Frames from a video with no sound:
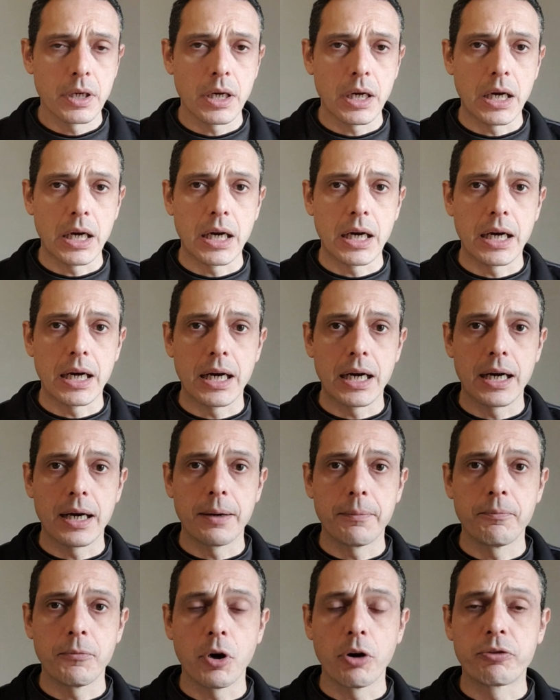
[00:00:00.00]

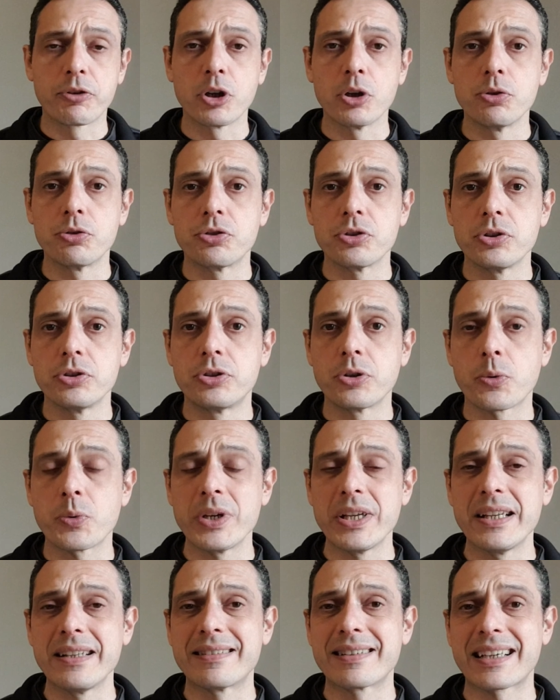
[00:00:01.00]
of course, there
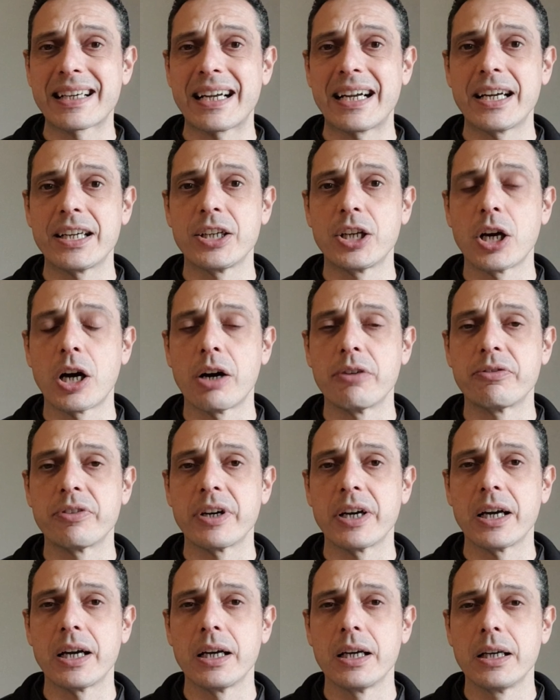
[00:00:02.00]
is kind of
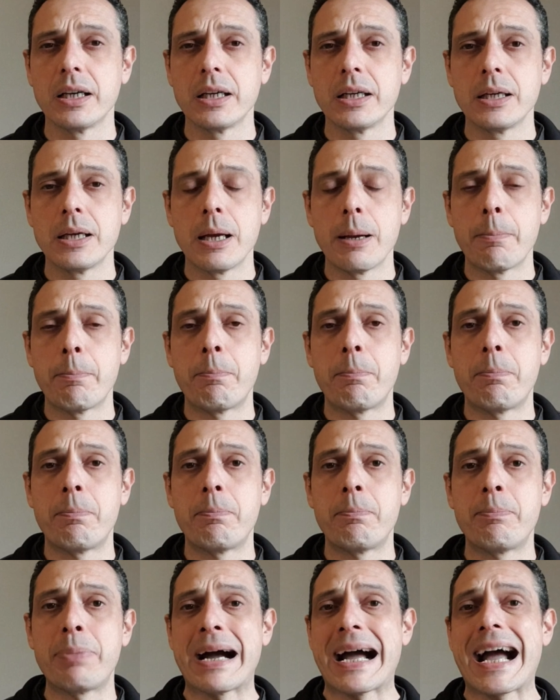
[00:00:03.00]
a
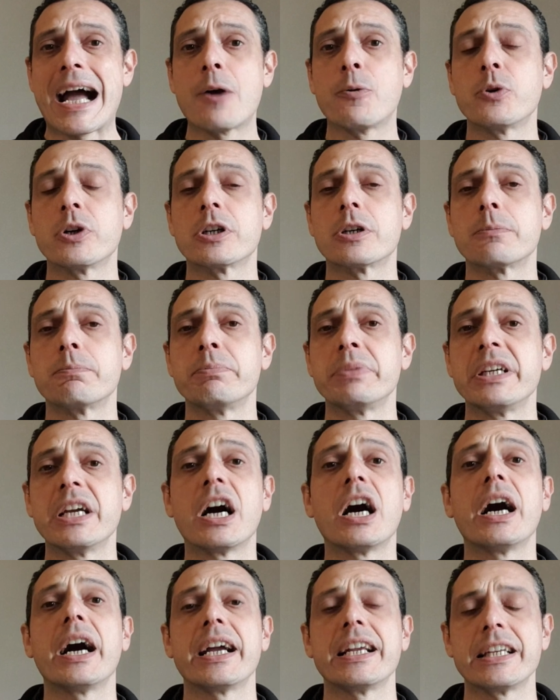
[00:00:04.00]
power
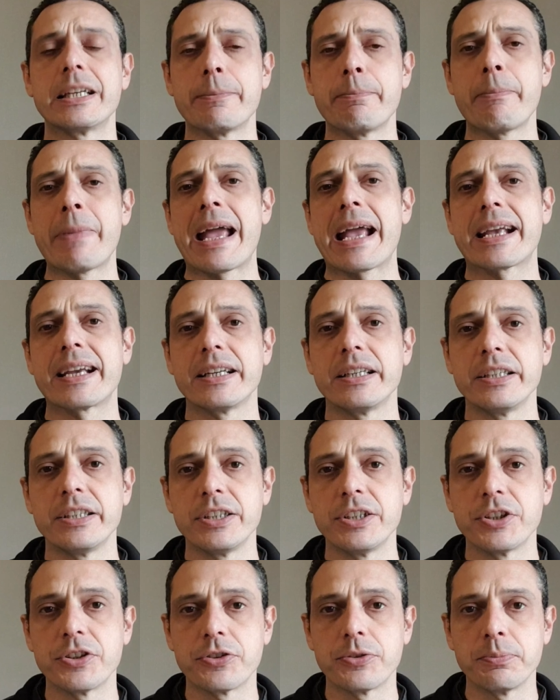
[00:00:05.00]
behind the
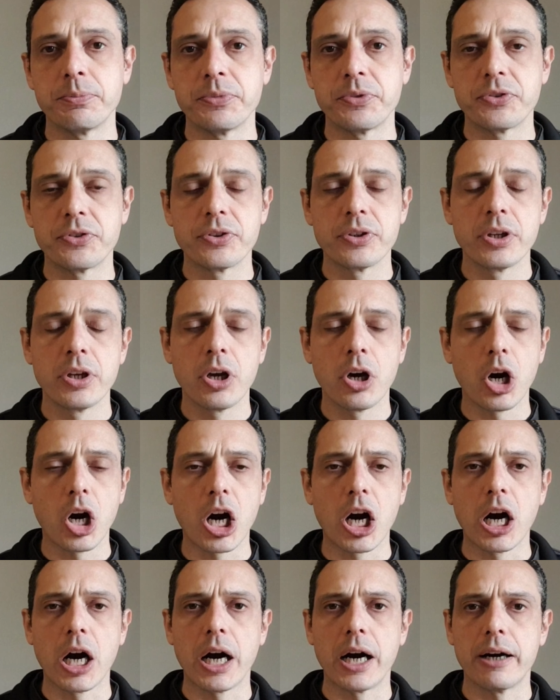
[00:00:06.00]
mechanisms
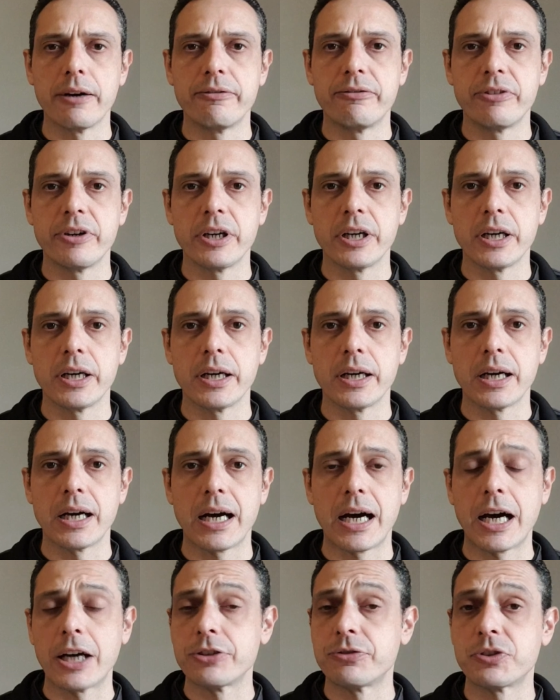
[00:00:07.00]
of
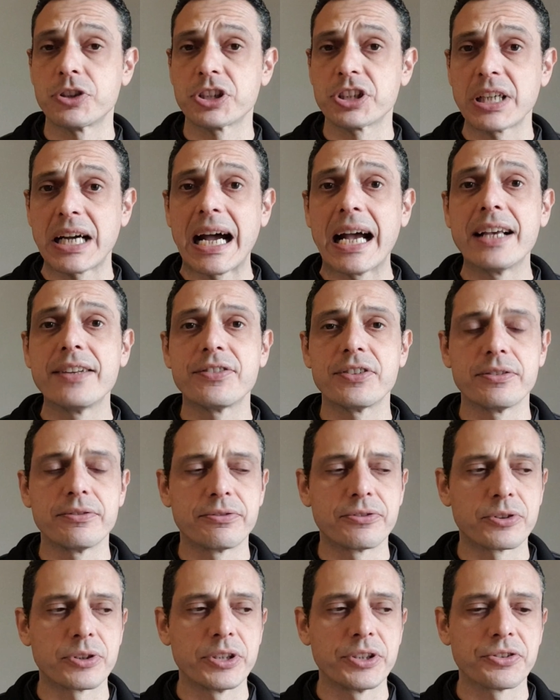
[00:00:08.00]
advertising,
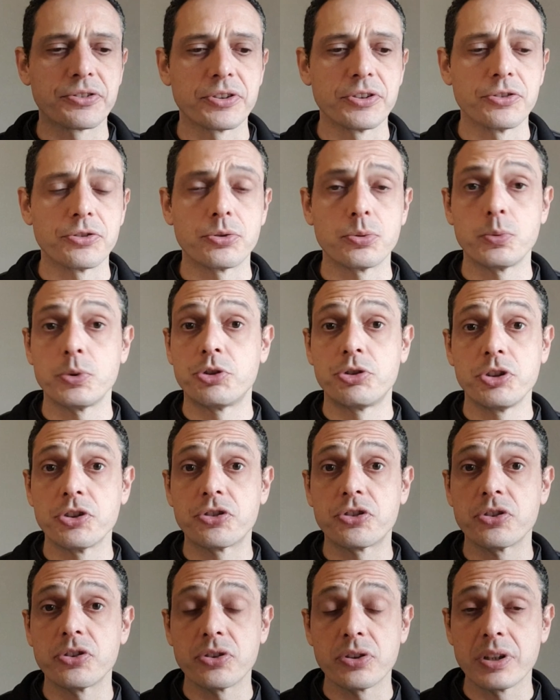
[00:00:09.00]
for instance, which
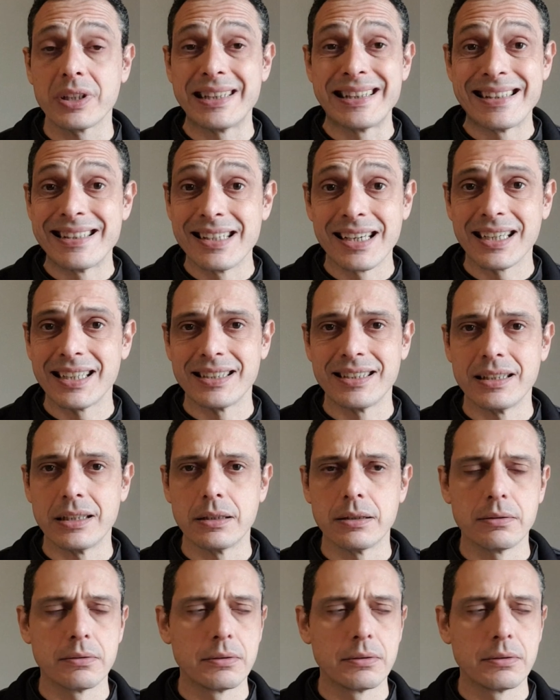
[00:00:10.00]
is none